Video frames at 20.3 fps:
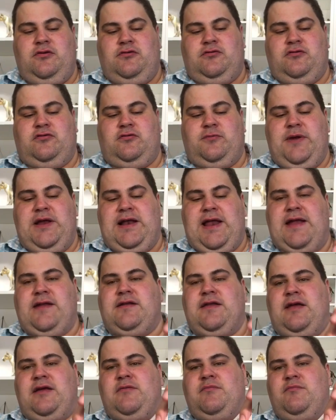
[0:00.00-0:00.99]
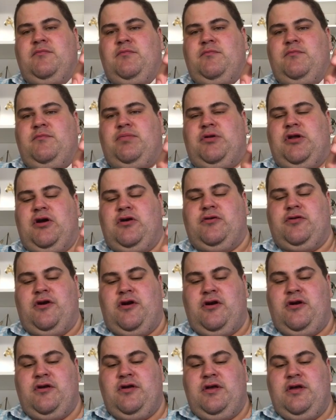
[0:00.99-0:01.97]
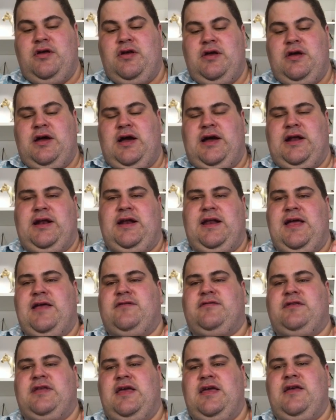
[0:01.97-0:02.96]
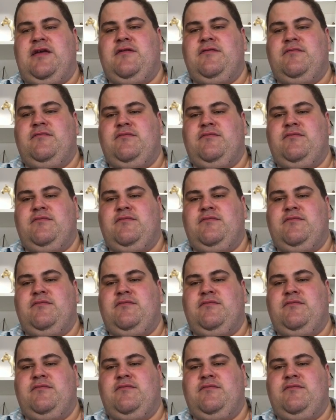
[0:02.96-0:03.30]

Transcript: So it's a wee lightning plug there and an SD